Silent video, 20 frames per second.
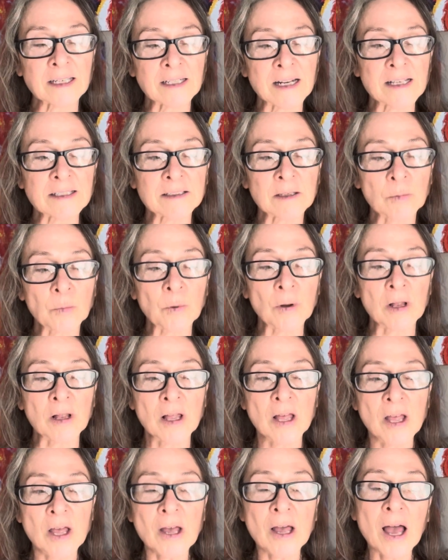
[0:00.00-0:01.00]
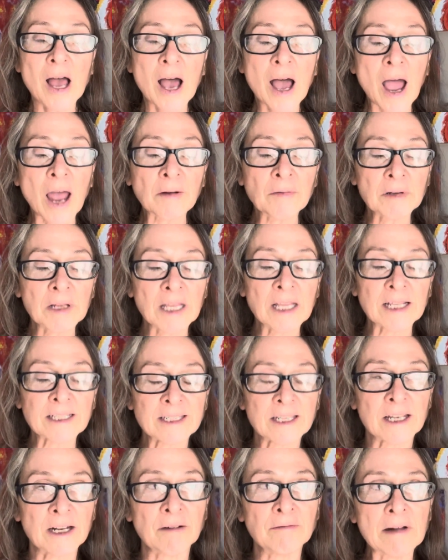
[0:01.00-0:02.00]
And I said, well, I'd really like
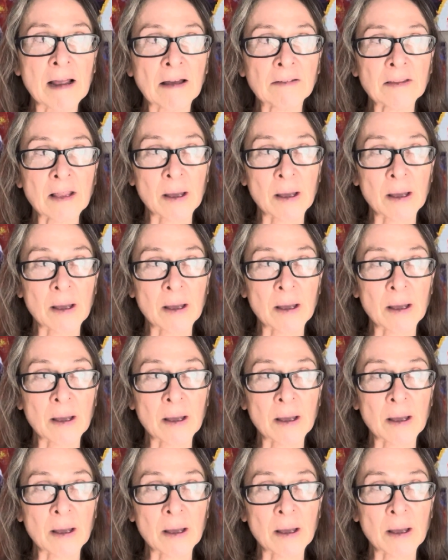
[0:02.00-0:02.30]
to get around